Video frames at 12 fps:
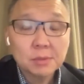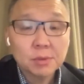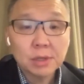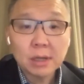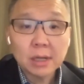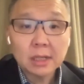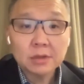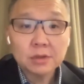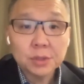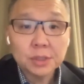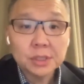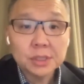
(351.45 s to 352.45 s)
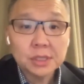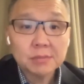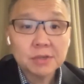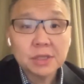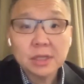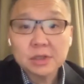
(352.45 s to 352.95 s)
We are doing
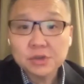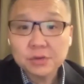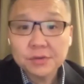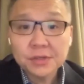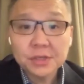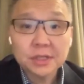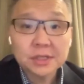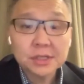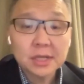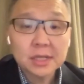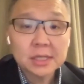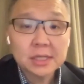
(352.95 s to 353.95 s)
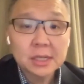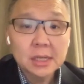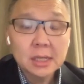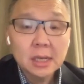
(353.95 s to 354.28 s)
some detailed geophysical studies